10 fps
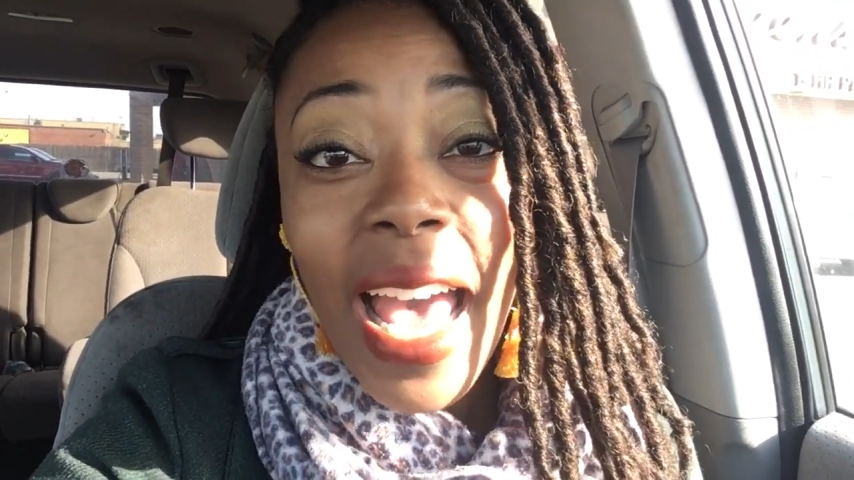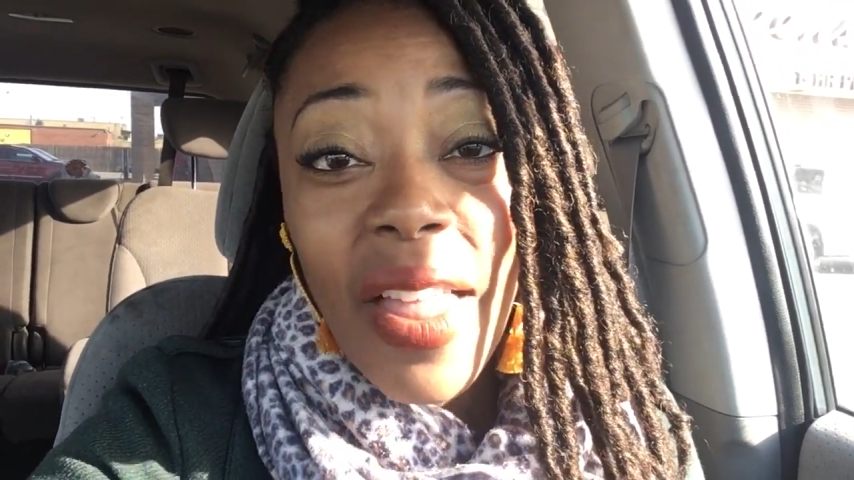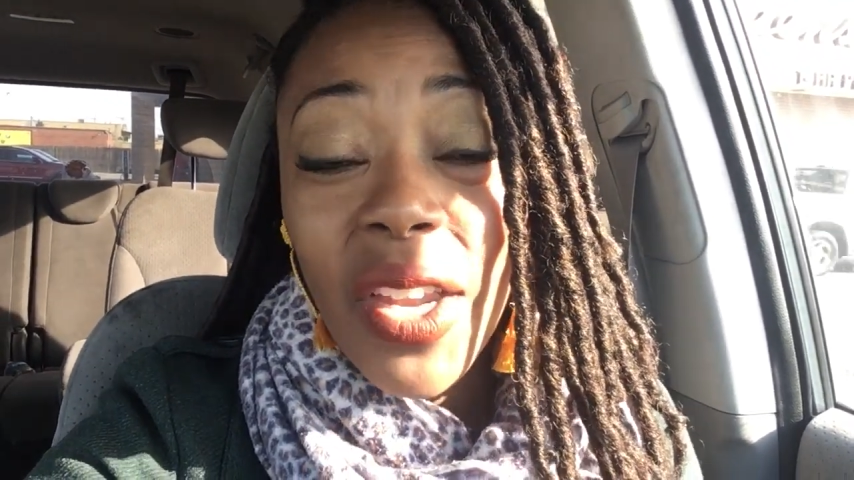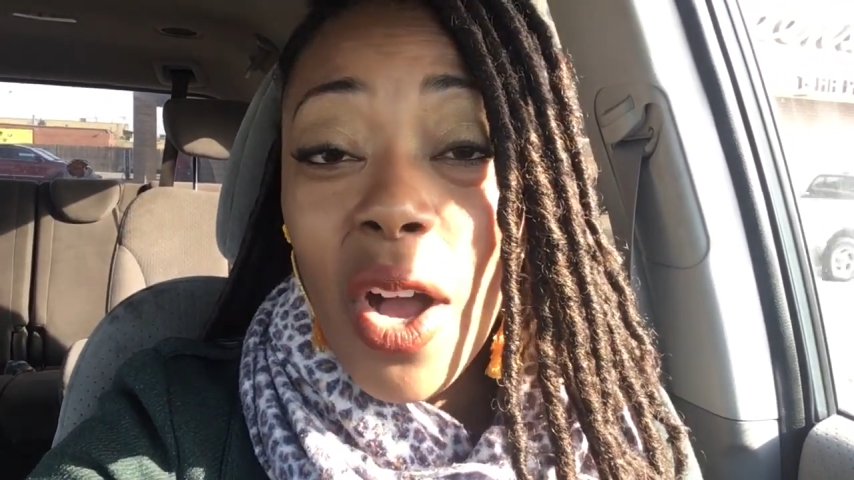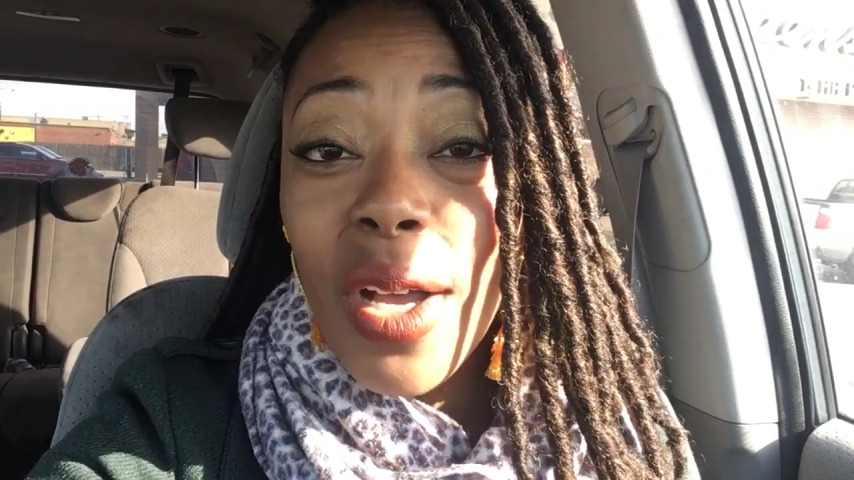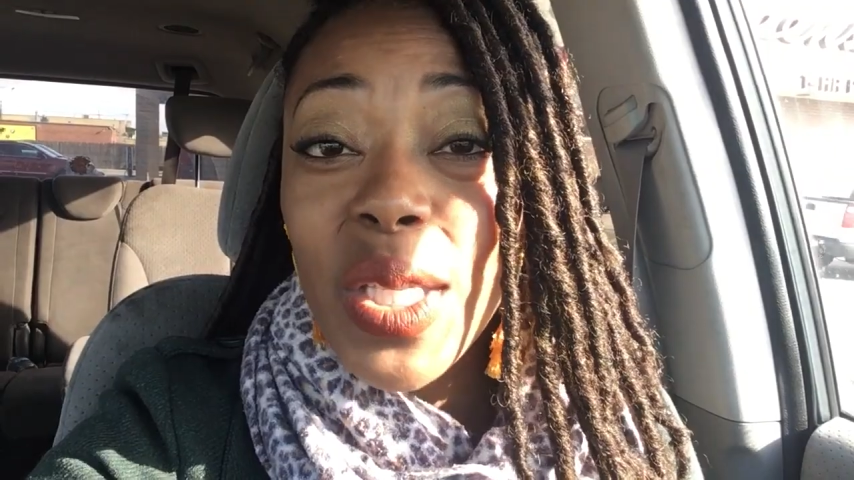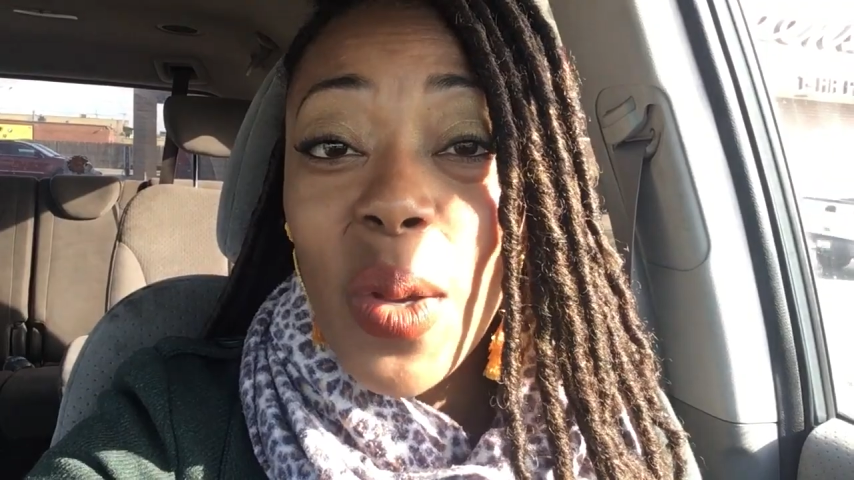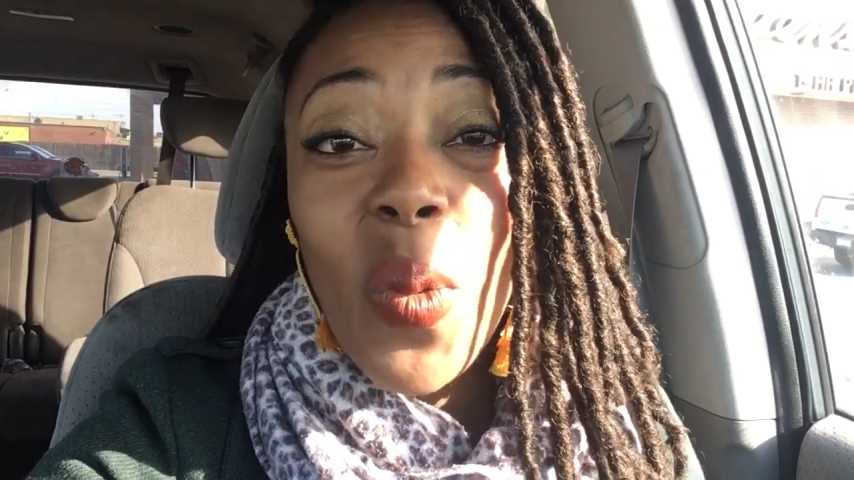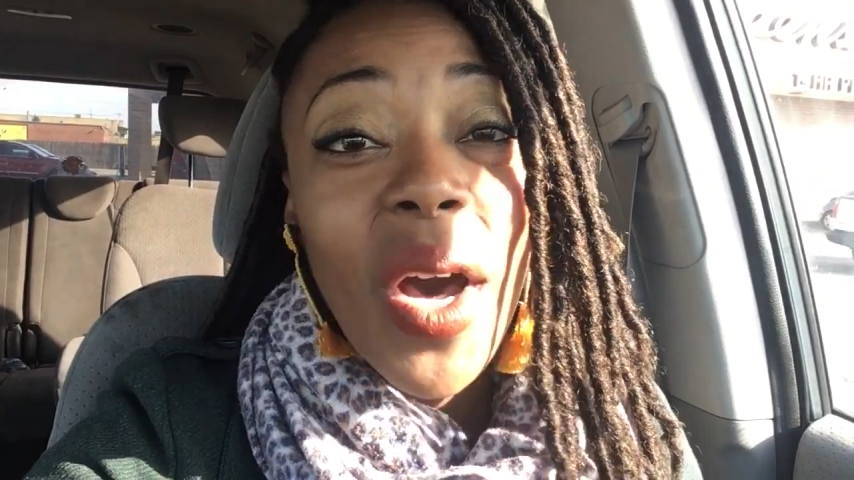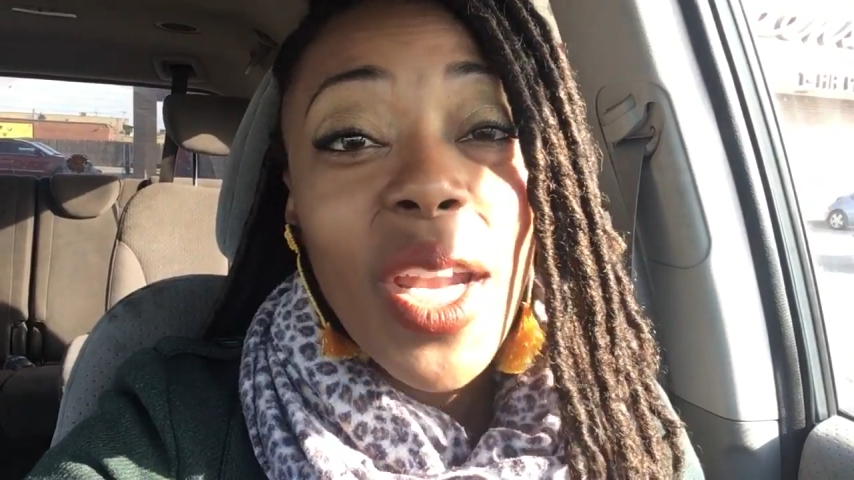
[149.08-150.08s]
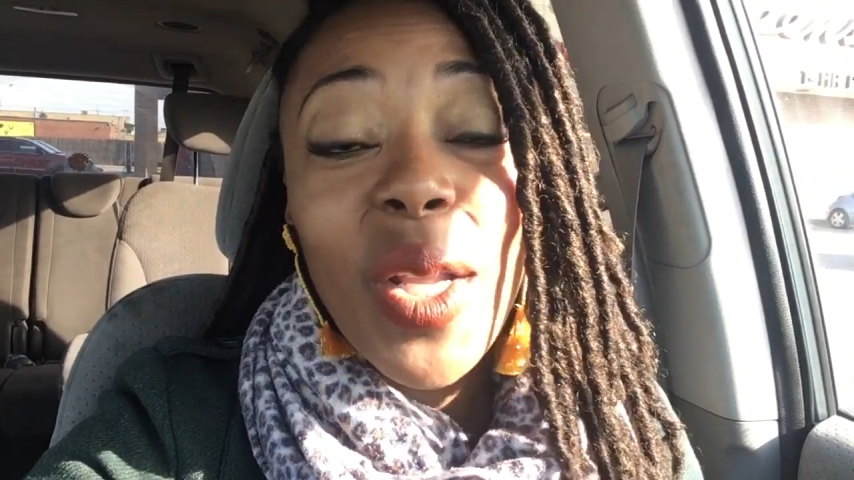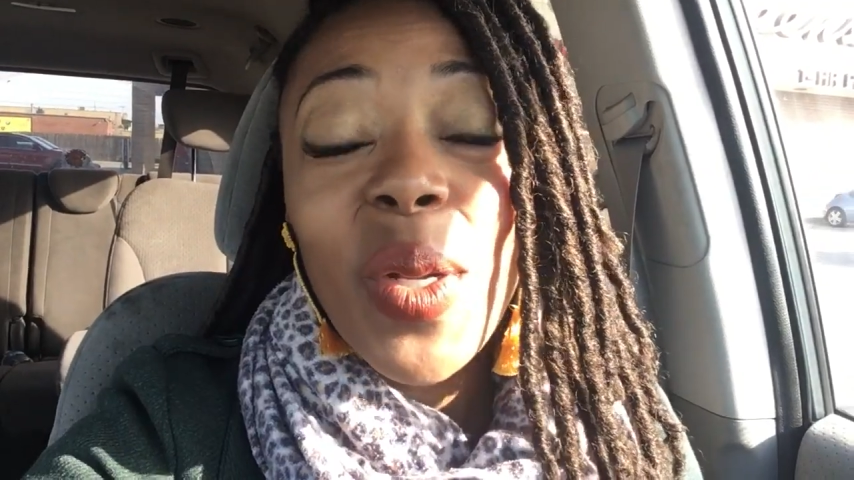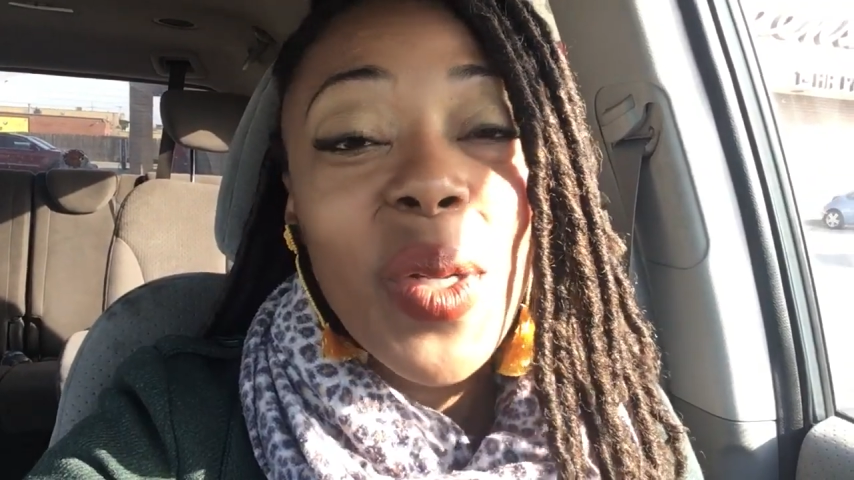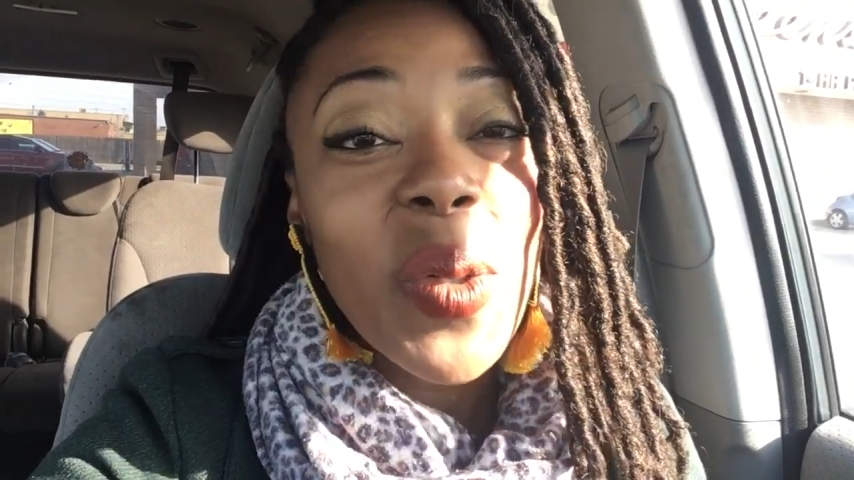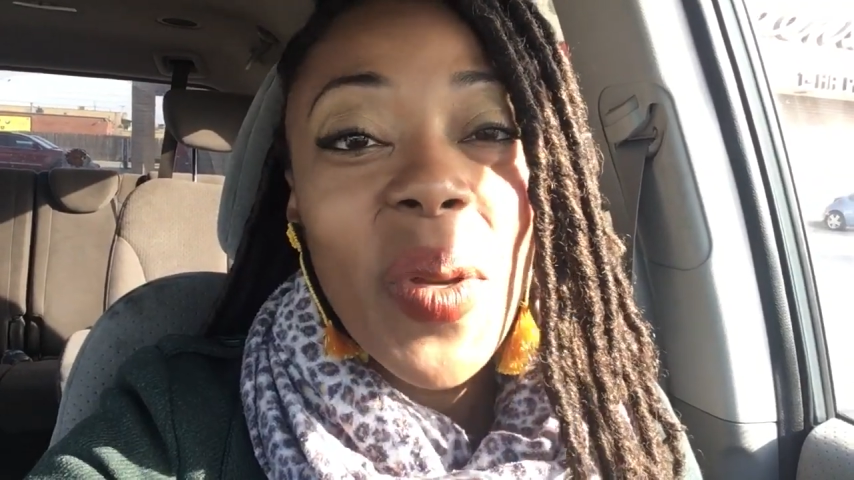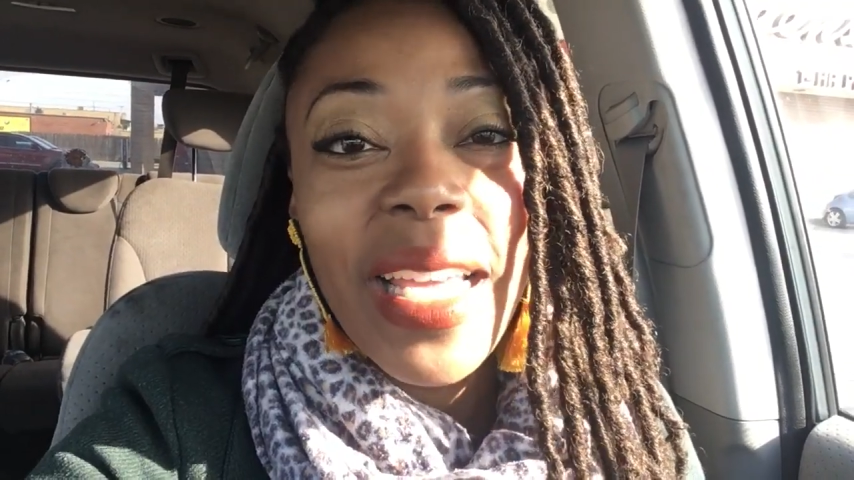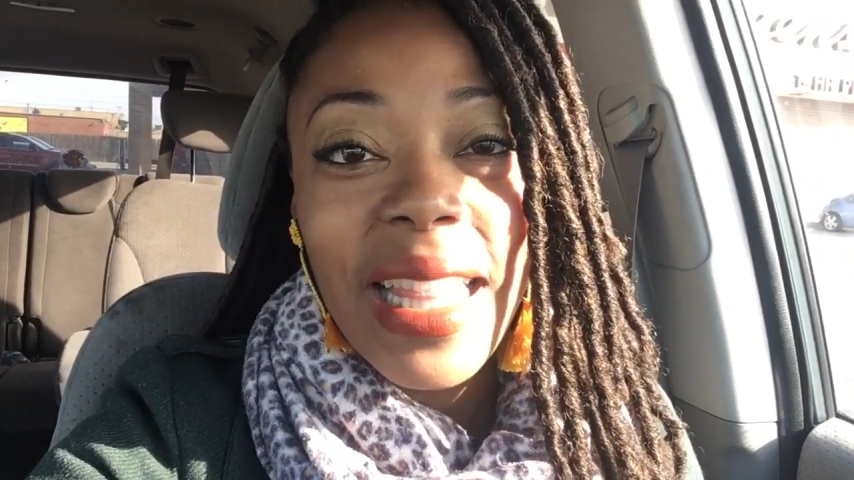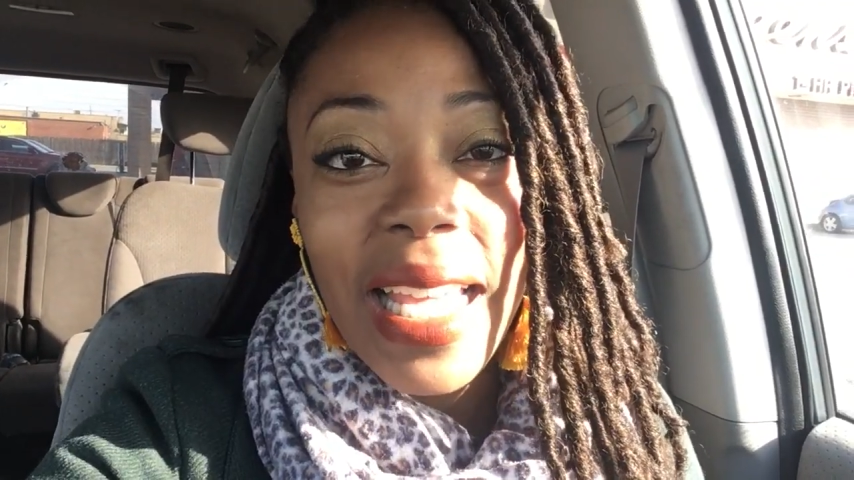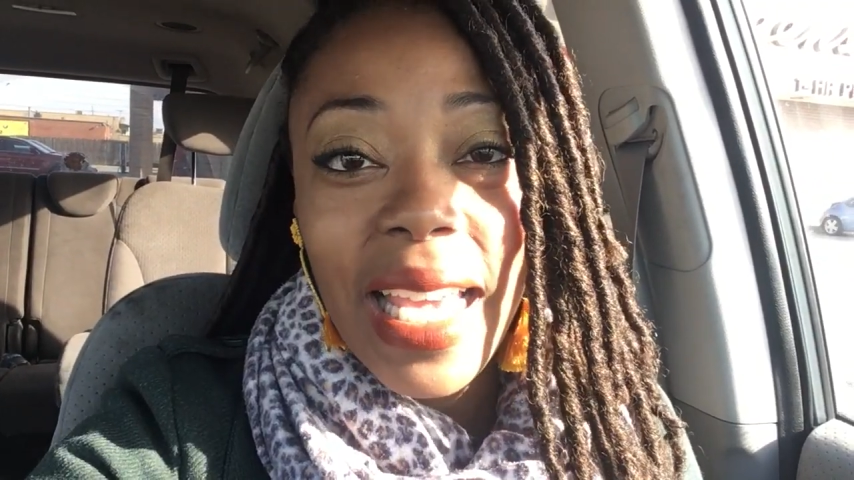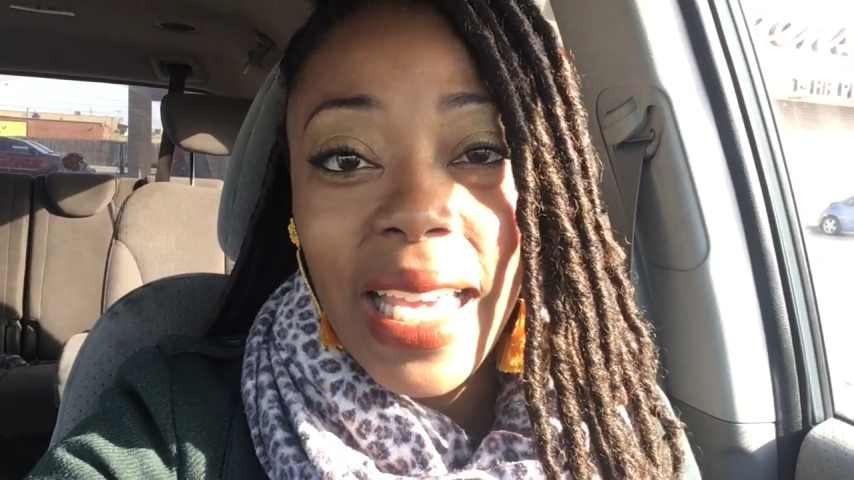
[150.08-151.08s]
And then also, one little quick
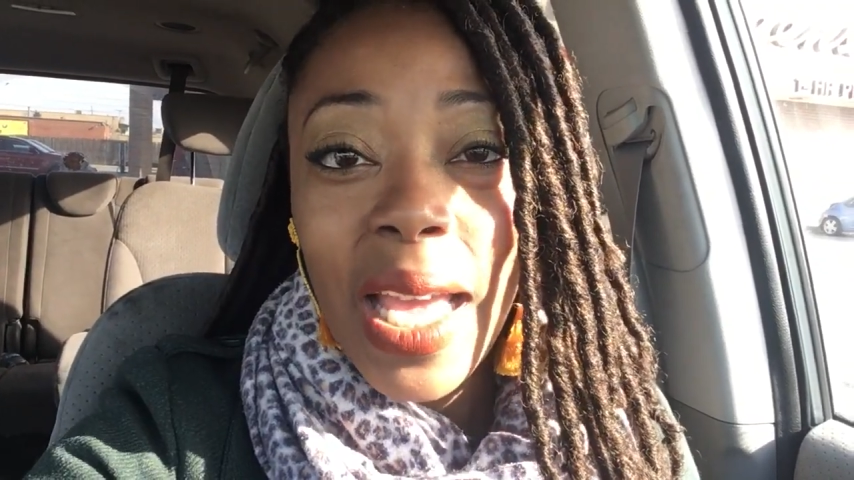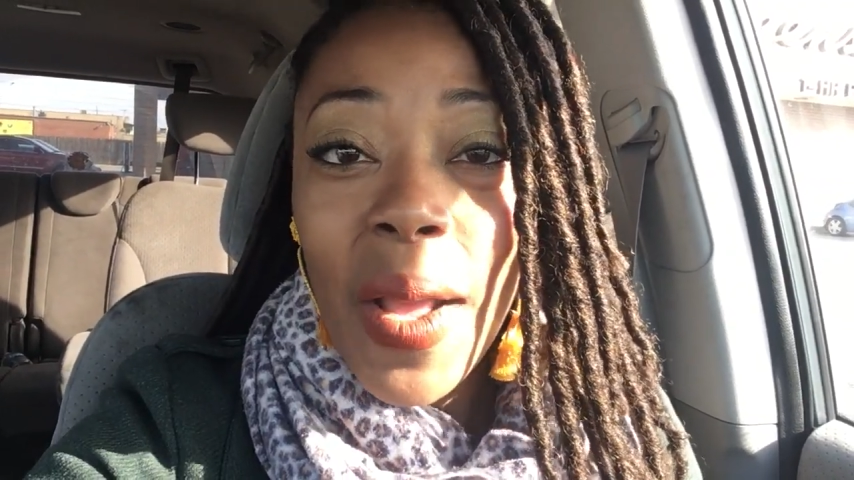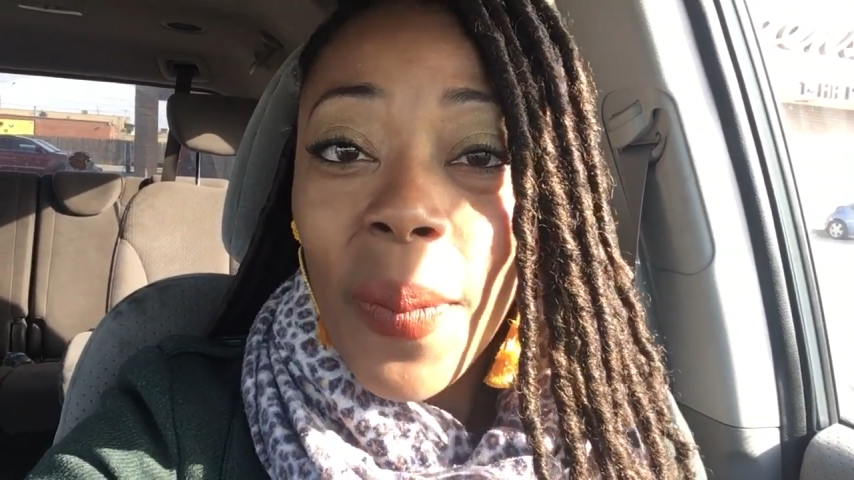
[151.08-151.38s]
thing